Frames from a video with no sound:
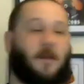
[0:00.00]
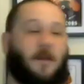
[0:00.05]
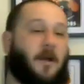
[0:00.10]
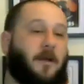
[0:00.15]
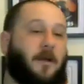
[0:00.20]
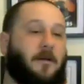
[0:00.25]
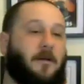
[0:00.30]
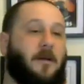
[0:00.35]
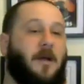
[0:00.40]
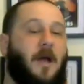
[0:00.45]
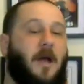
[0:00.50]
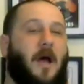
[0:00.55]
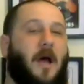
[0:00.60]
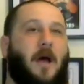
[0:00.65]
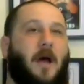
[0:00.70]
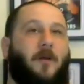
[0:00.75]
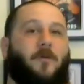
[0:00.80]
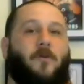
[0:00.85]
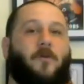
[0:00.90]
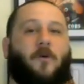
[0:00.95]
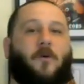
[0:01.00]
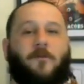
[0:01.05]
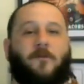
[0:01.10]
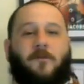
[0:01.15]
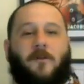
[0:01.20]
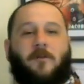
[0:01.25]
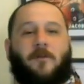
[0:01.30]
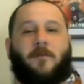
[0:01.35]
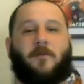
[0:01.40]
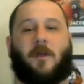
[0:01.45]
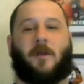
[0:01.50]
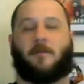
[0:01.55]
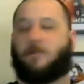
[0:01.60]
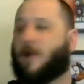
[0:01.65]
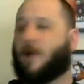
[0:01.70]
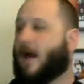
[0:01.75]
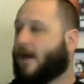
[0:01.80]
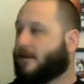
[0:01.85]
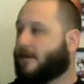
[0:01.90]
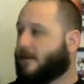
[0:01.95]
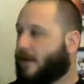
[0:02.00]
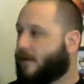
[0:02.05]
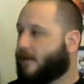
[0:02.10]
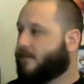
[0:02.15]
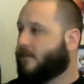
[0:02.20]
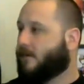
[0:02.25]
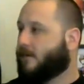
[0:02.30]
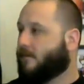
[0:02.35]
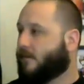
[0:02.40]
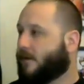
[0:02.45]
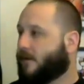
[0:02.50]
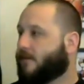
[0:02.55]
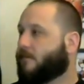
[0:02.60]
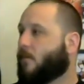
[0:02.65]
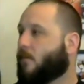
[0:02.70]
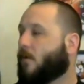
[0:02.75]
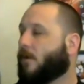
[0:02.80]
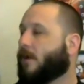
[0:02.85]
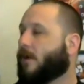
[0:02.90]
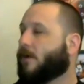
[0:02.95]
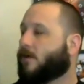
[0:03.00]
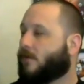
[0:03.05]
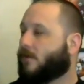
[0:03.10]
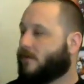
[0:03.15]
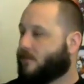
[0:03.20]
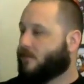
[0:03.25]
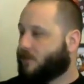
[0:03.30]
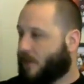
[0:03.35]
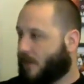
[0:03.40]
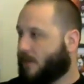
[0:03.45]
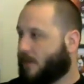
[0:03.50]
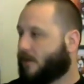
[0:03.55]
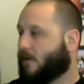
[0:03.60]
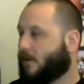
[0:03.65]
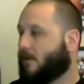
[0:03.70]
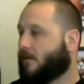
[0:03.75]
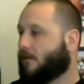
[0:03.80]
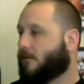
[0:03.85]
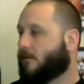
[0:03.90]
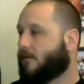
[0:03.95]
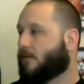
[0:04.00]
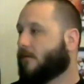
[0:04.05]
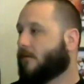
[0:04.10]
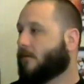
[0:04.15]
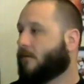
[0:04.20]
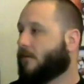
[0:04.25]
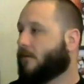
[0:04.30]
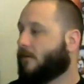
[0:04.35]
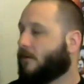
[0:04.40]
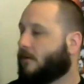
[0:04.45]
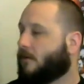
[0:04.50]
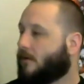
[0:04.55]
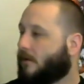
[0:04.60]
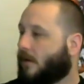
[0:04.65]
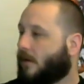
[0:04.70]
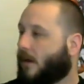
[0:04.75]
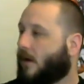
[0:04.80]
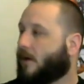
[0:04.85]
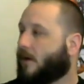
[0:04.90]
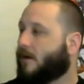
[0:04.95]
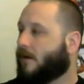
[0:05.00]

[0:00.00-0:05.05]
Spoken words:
of like, I don't know if it's going to be like Brock Lesnar, but it's more like Chris Jericho. You